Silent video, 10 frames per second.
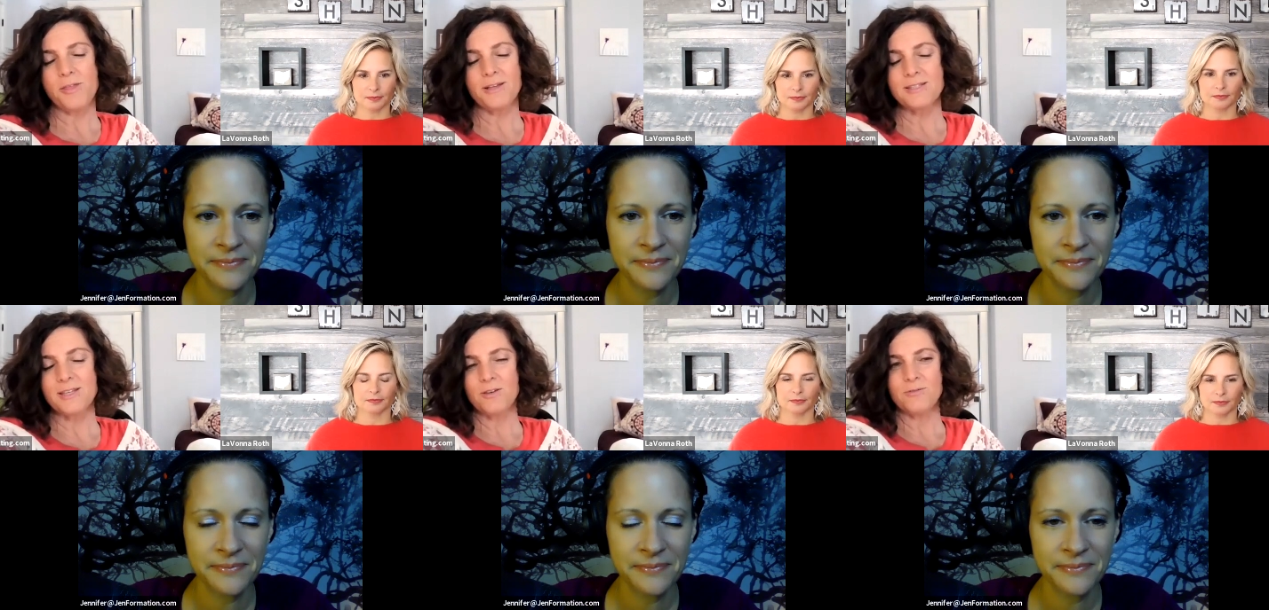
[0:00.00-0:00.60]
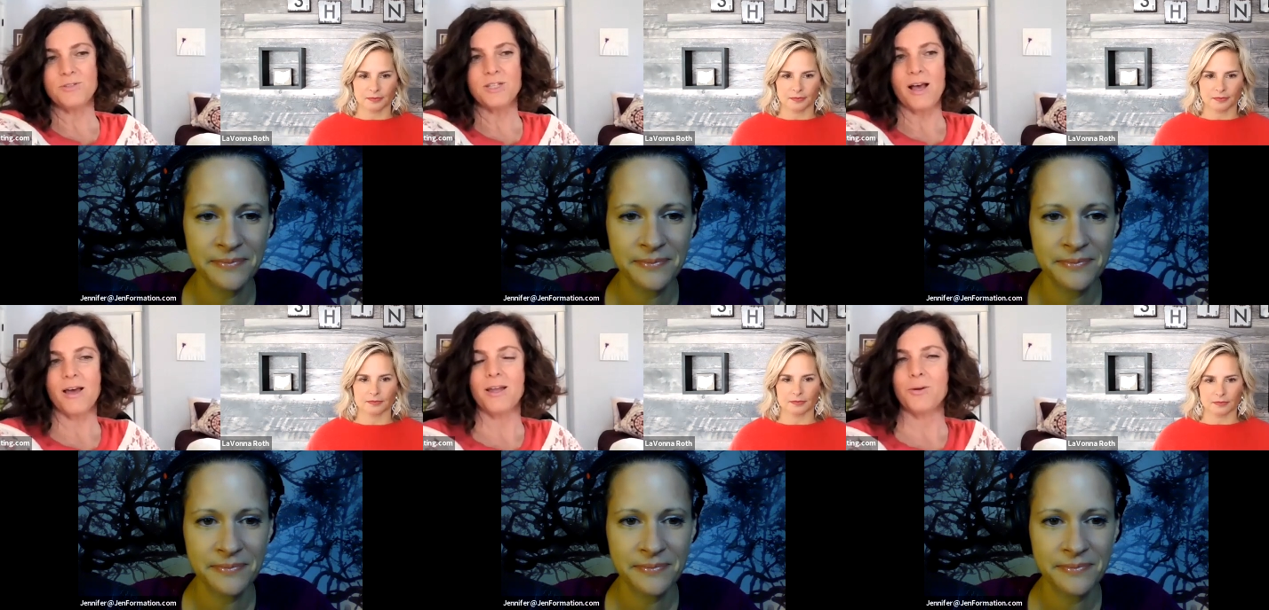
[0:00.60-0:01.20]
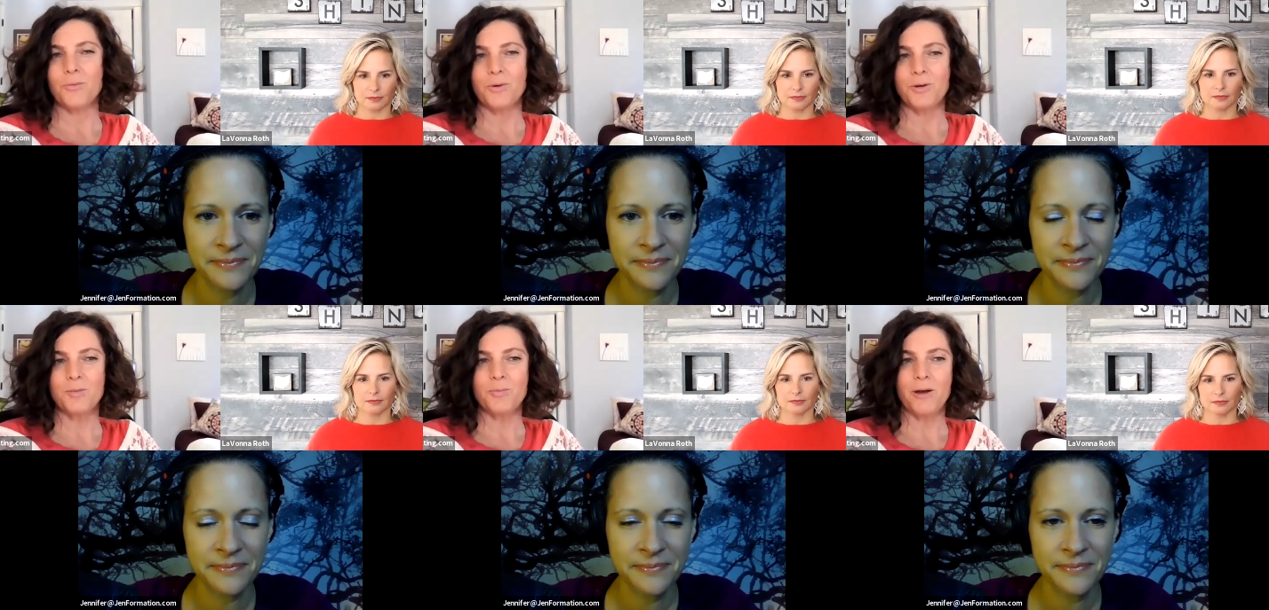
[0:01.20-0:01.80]
Speaker 1: the things that you've done, what
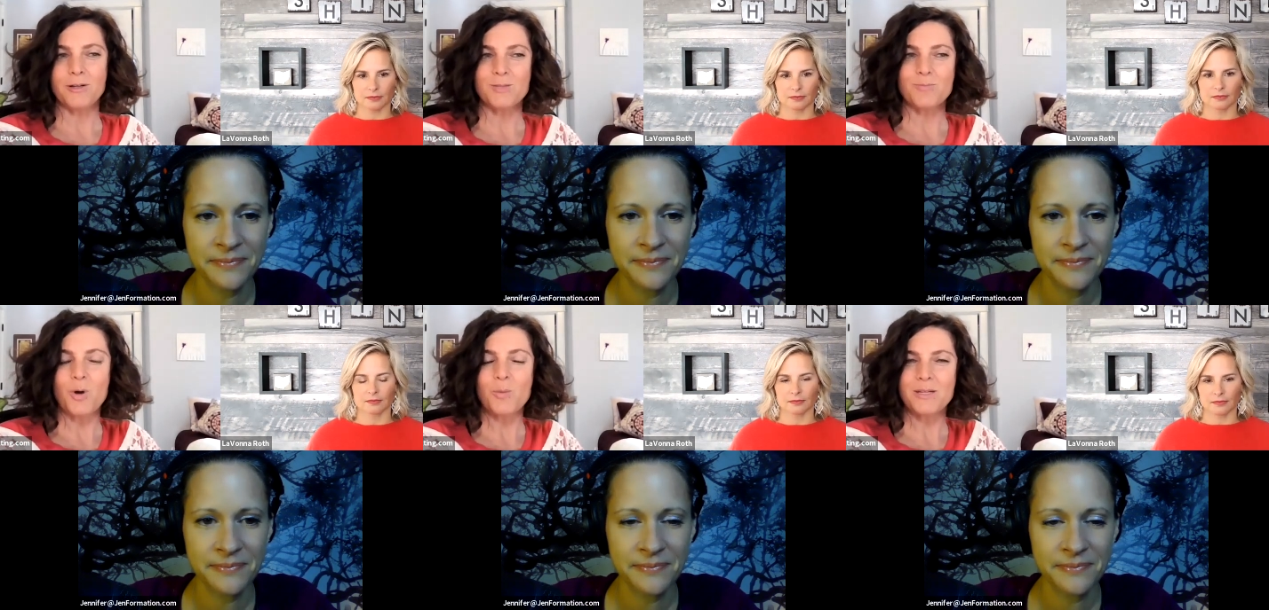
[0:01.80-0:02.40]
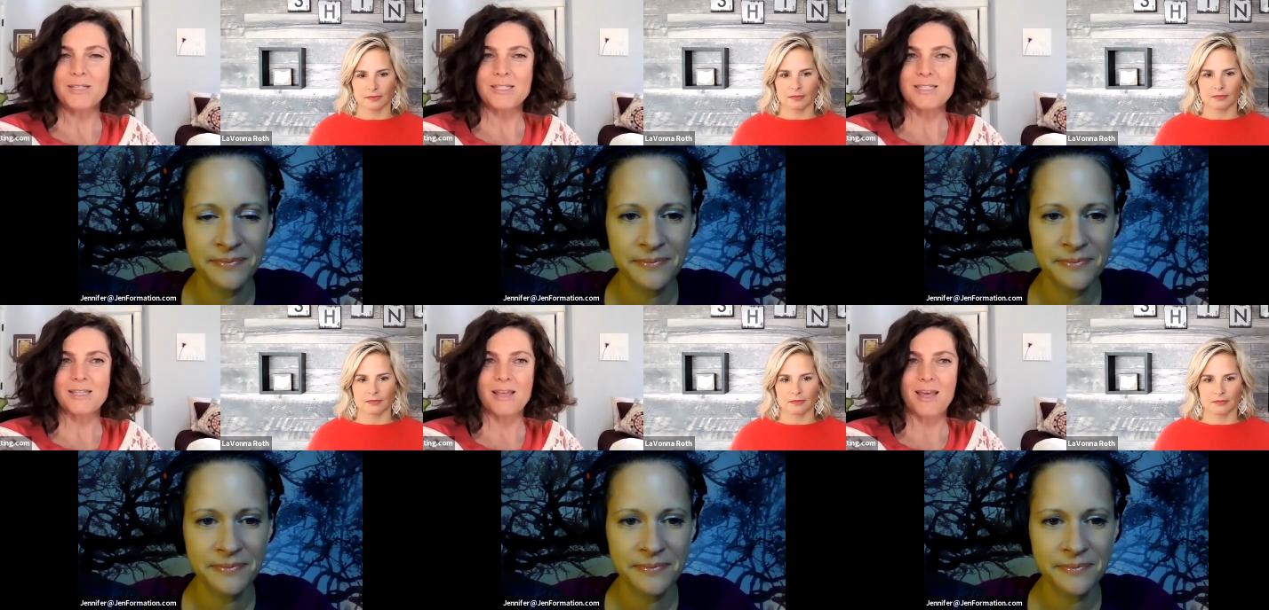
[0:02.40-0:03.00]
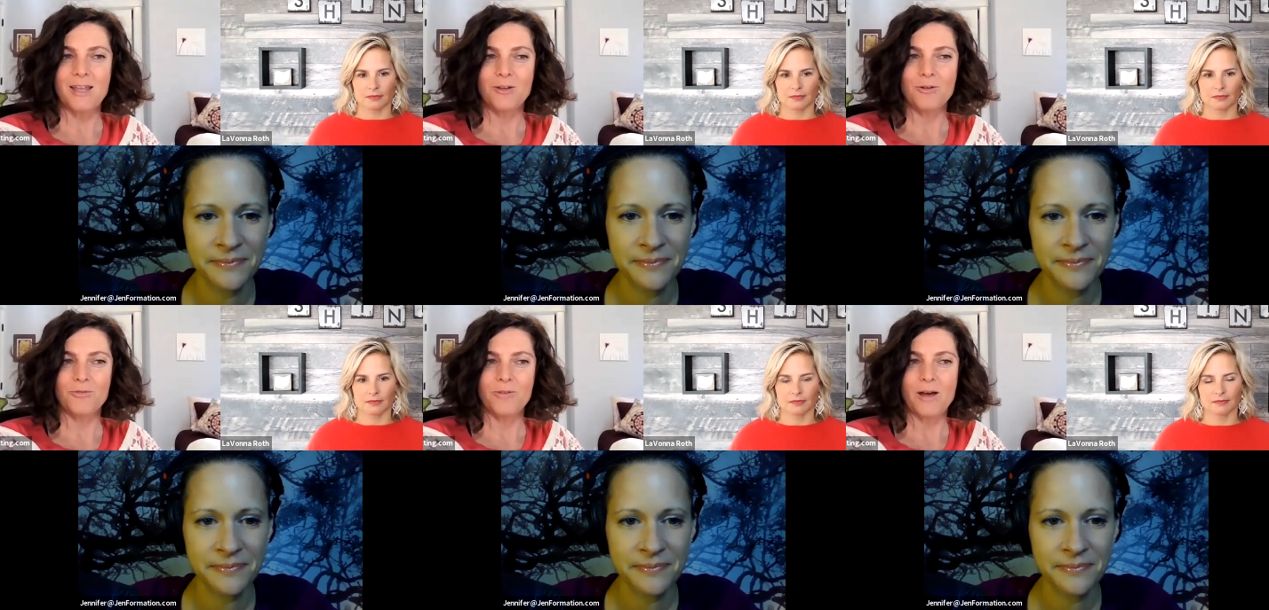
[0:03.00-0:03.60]
are the proudest moments that
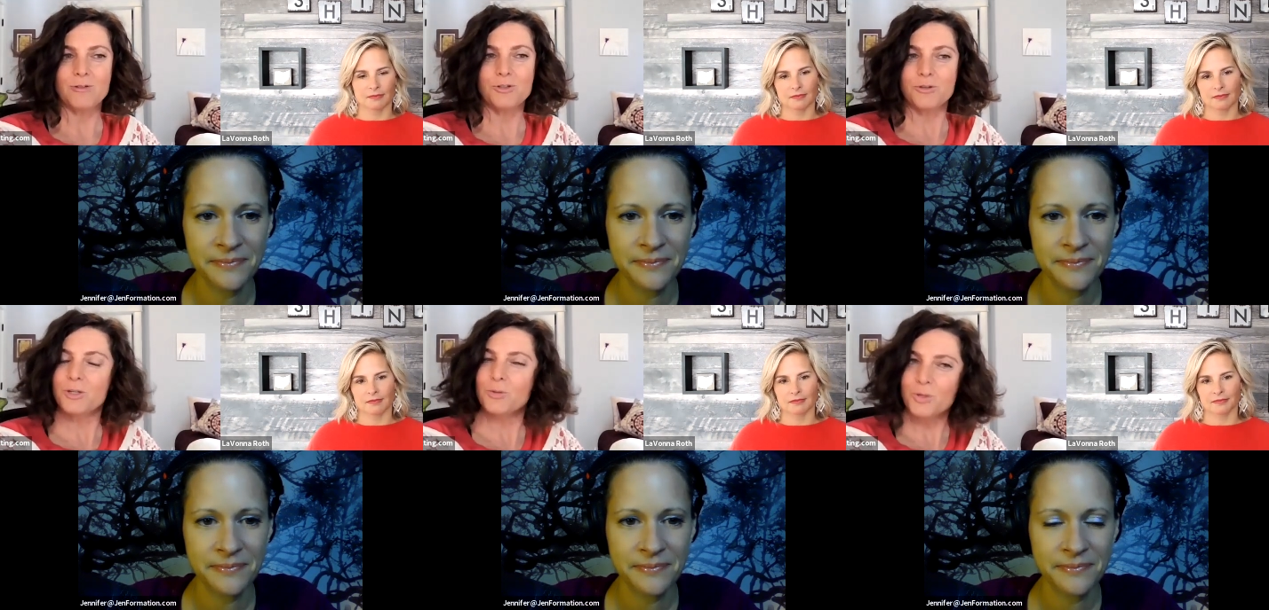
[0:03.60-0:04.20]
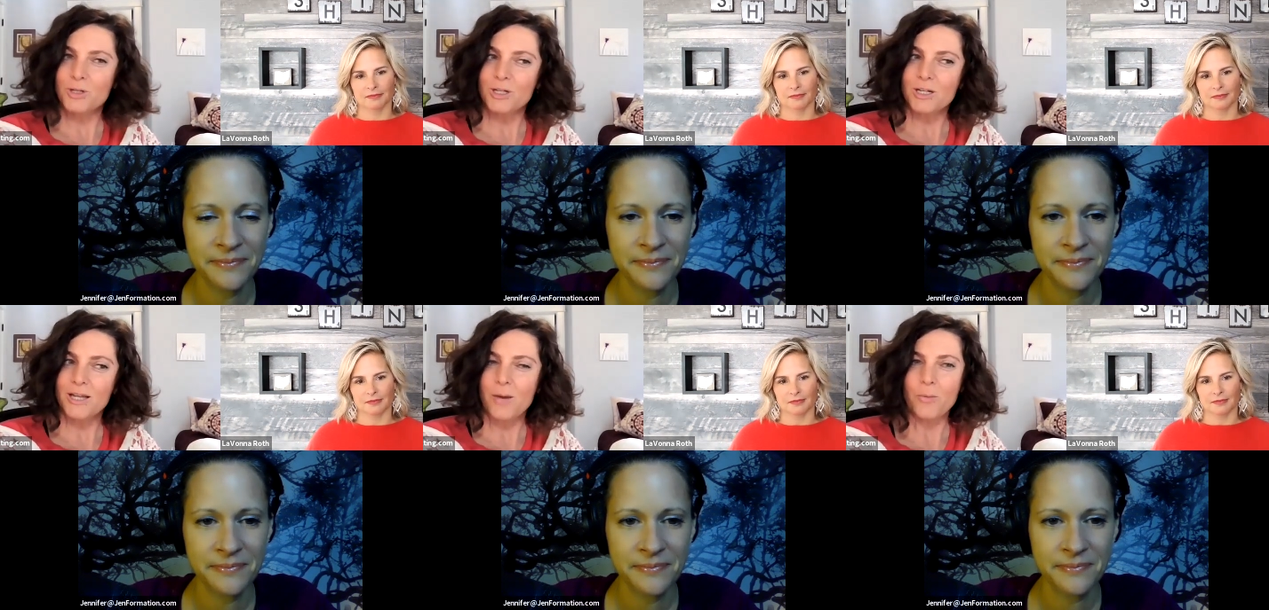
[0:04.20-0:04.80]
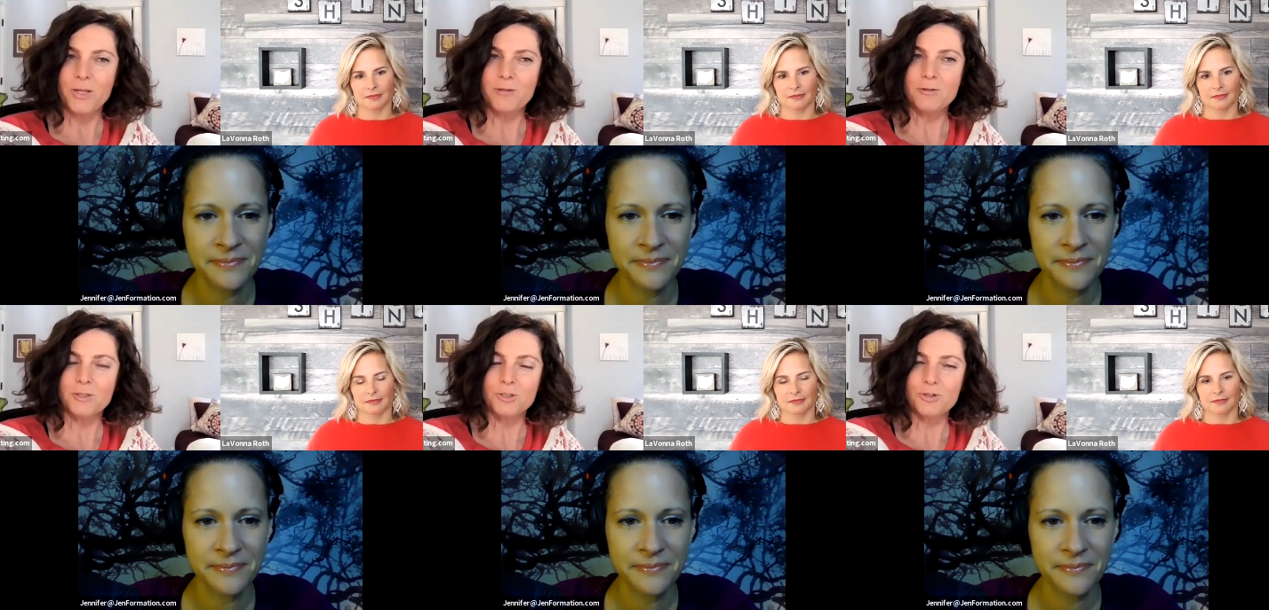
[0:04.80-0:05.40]
you found doing your work, and what do you
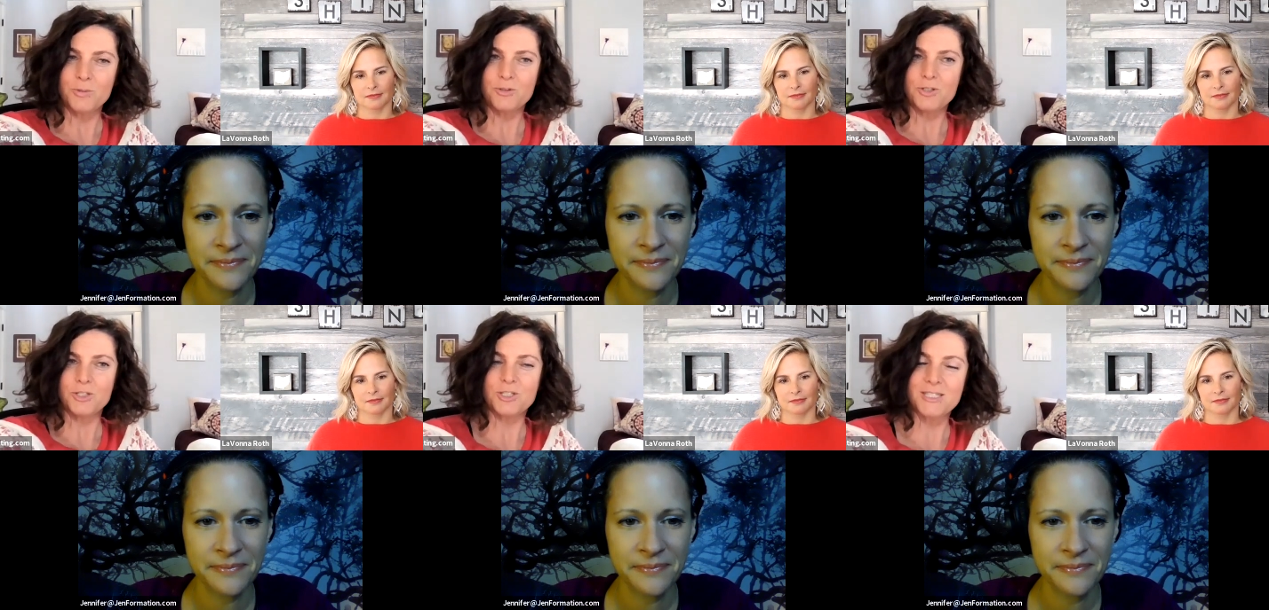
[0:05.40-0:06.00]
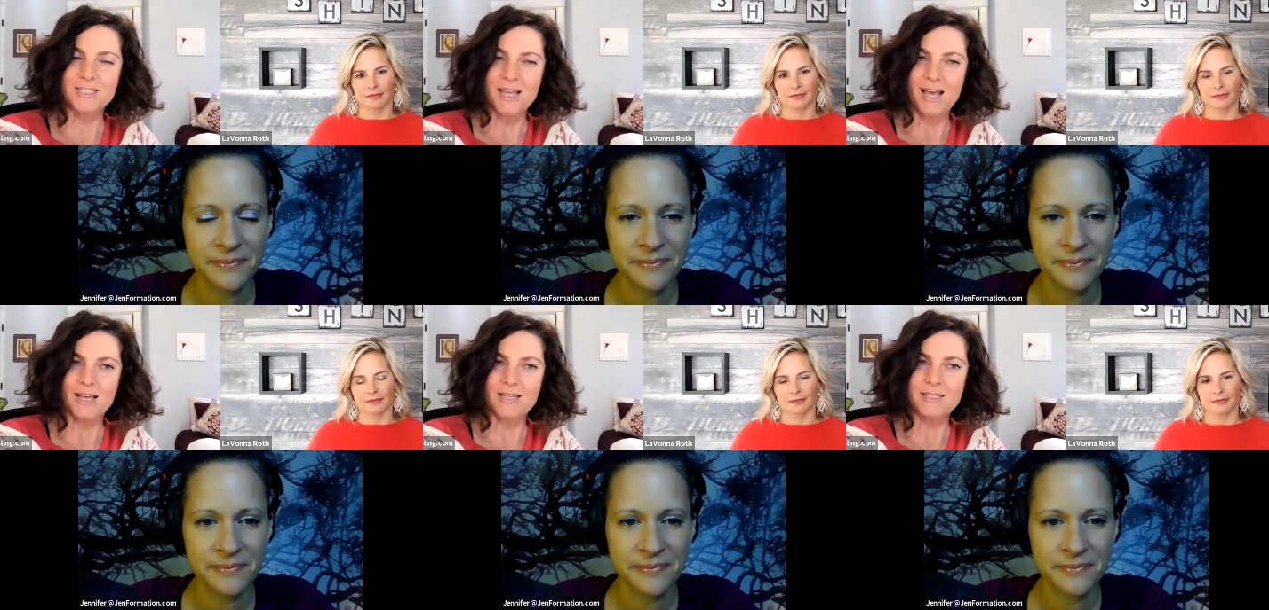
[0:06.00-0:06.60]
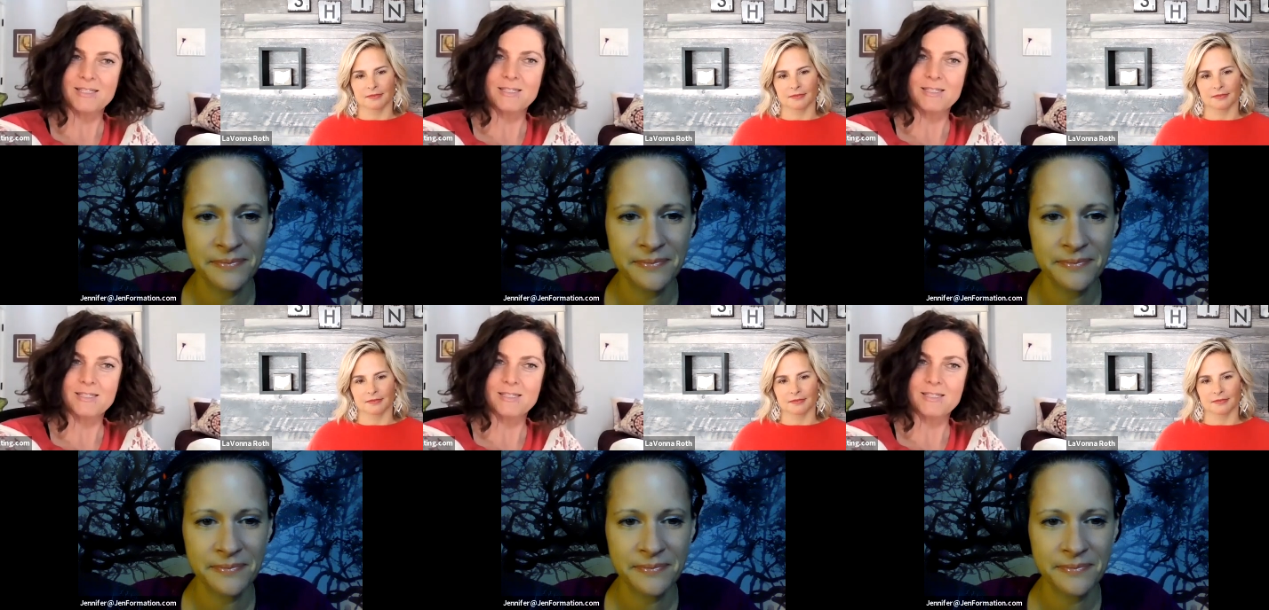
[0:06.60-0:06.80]
contribute to your success?